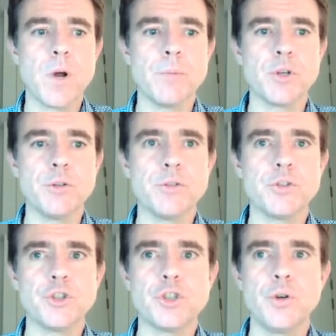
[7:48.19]
going to
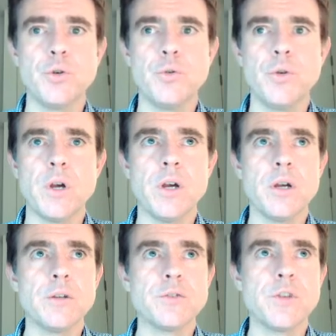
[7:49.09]
show